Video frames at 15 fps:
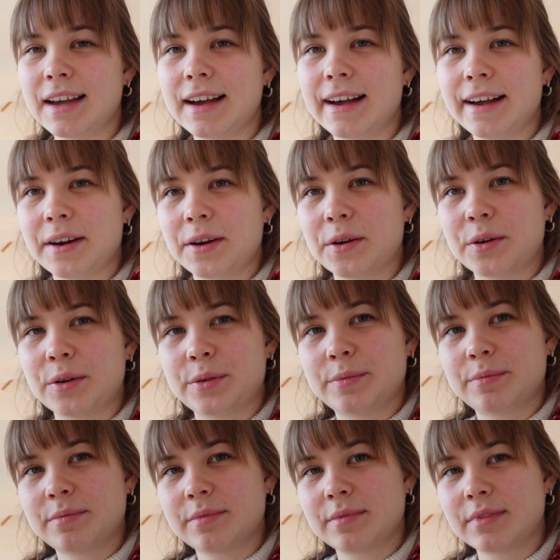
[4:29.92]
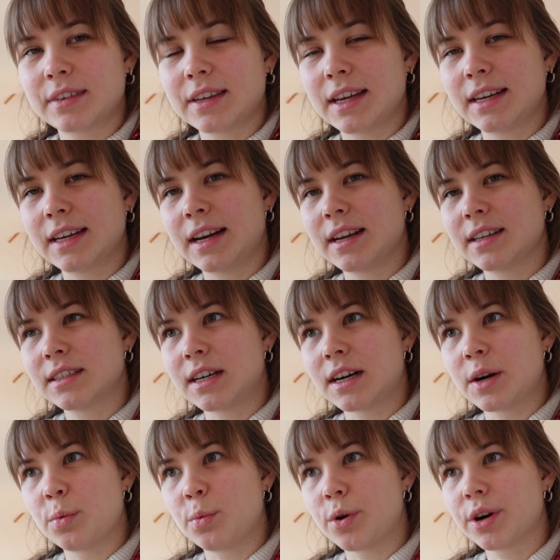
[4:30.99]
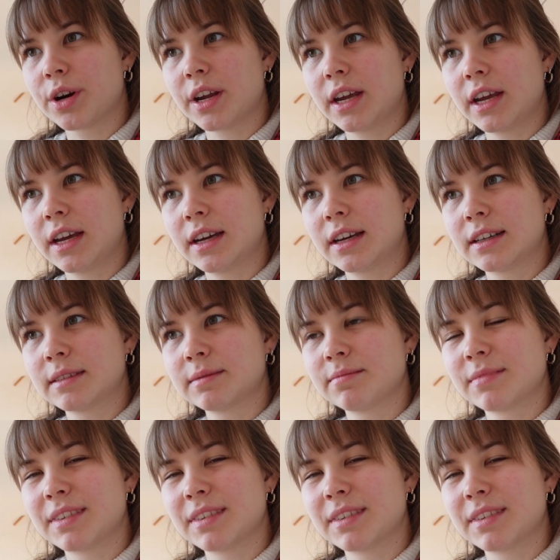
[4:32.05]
I don't know. And then I started working.